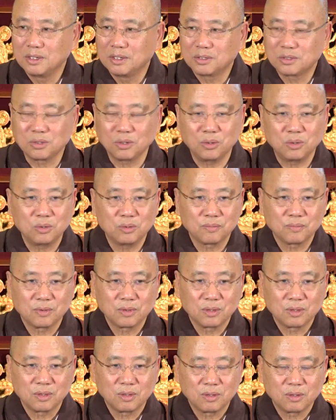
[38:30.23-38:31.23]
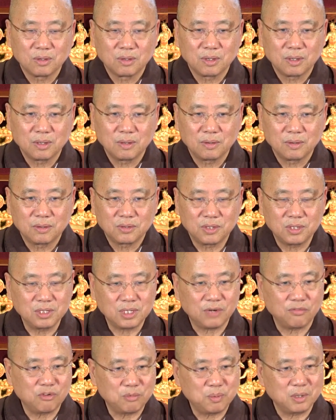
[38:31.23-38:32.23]
So
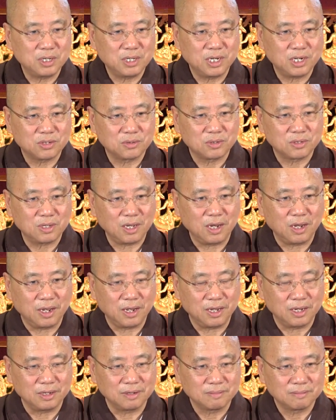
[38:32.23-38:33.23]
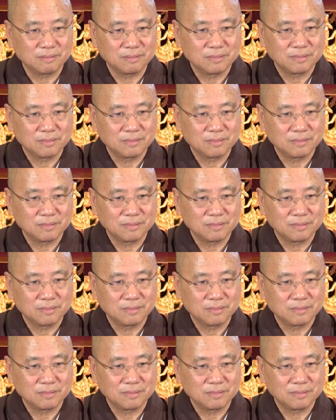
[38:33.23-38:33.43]
since everybody has to die,